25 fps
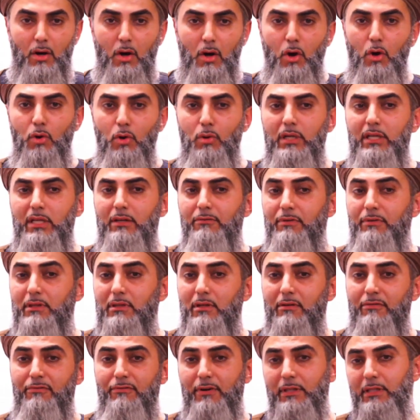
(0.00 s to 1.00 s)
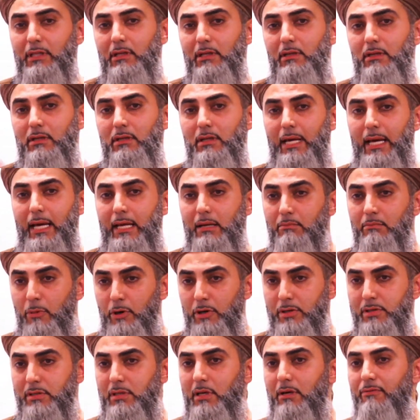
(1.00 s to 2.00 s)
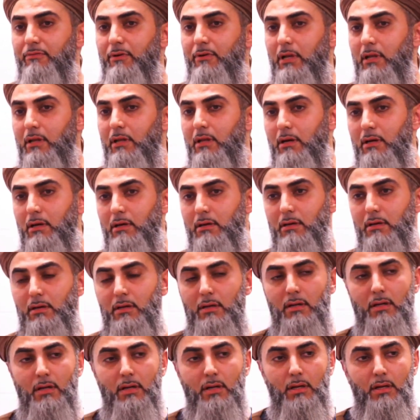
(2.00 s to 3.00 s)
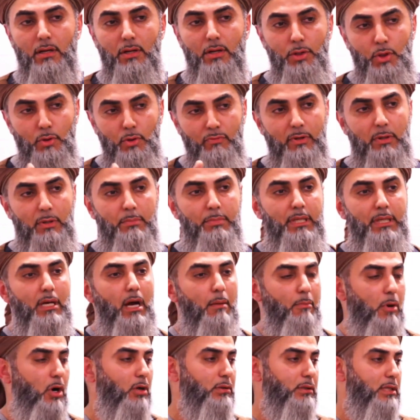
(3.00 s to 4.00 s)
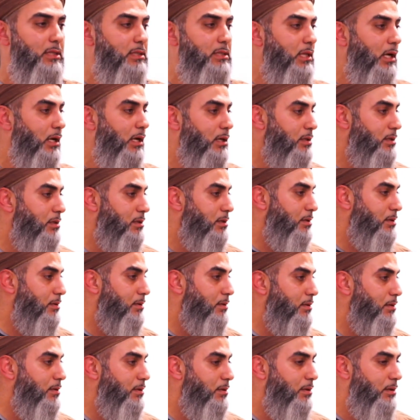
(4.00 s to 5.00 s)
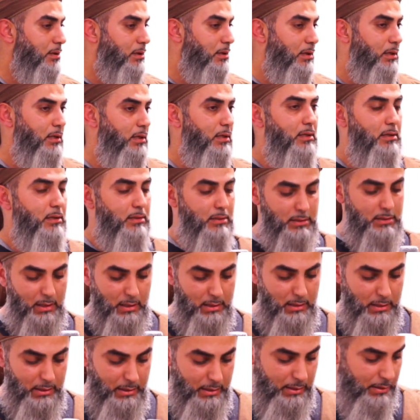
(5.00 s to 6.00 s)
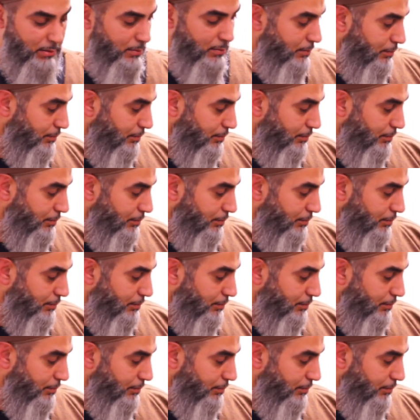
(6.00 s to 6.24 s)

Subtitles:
only with the fadl and mercy of Allah, you will be among the stars. Jazakallah khair.